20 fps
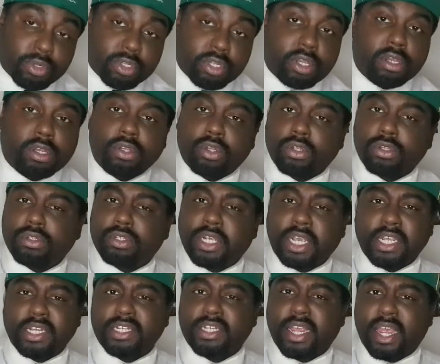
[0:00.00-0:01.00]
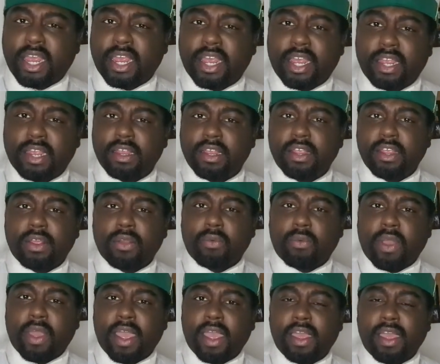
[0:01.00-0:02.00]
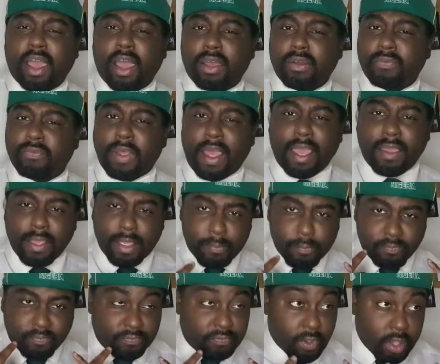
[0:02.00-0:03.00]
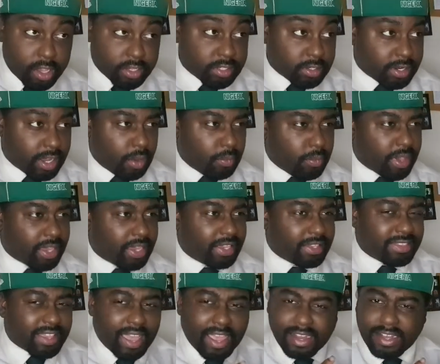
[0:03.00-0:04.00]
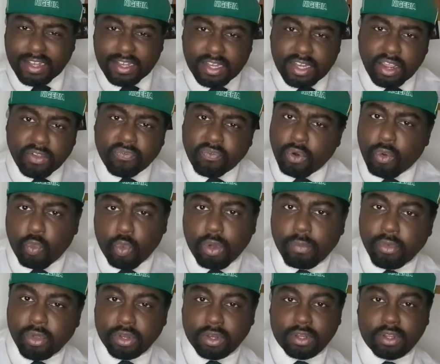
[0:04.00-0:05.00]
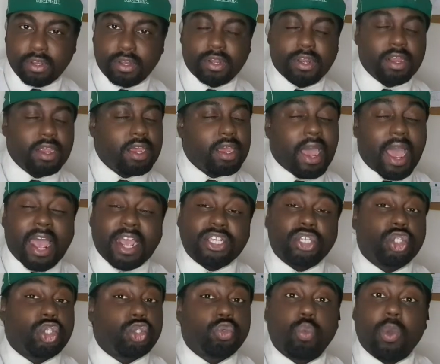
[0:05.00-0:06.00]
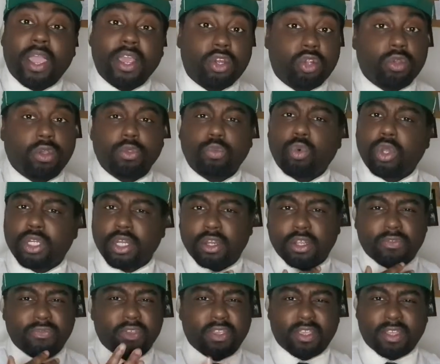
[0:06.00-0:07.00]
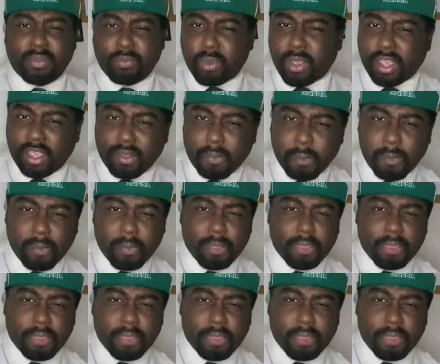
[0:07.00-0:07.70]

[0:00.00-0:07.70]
to change hair, where at first I'm like, wait, is that a different woman? I swear to you, I was watching this thinking, wait,